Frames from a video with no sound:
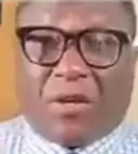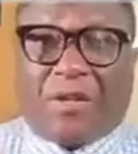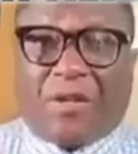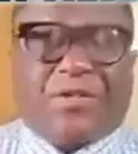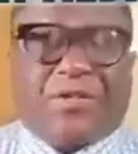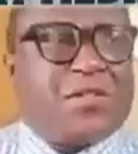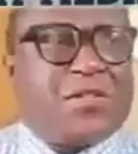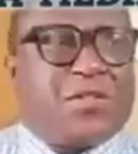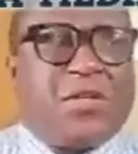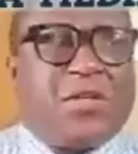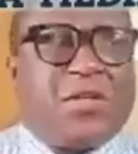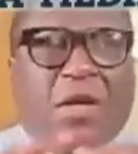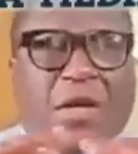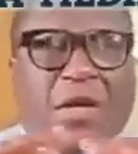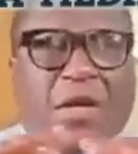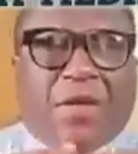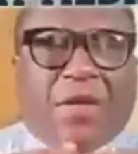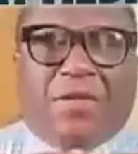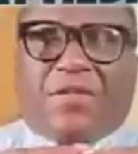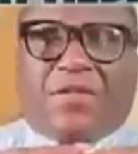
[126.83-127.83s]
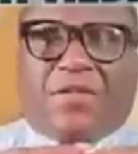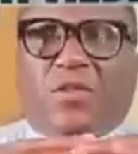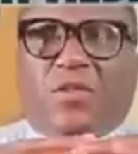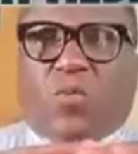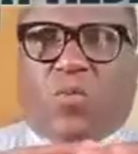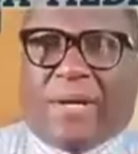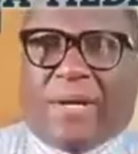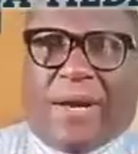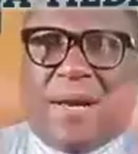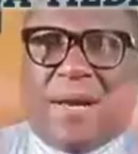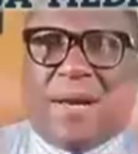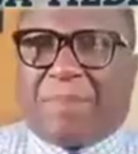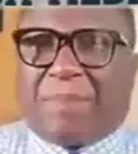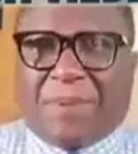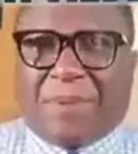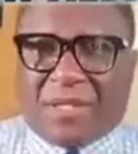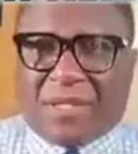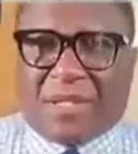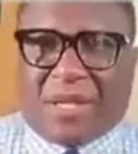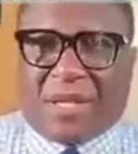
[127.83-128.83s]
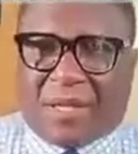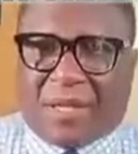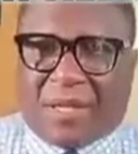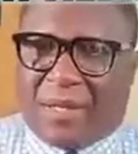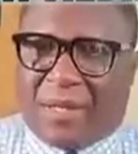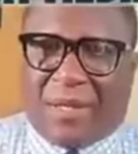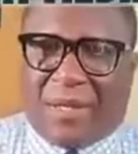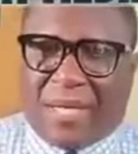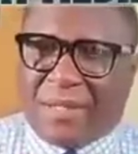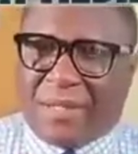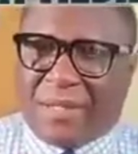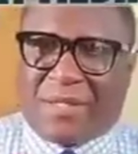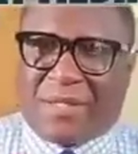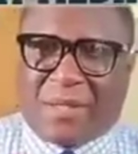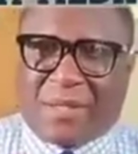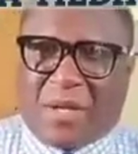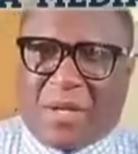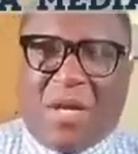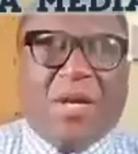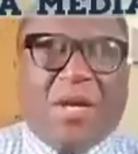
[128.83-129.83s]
This is what happens here at Simo.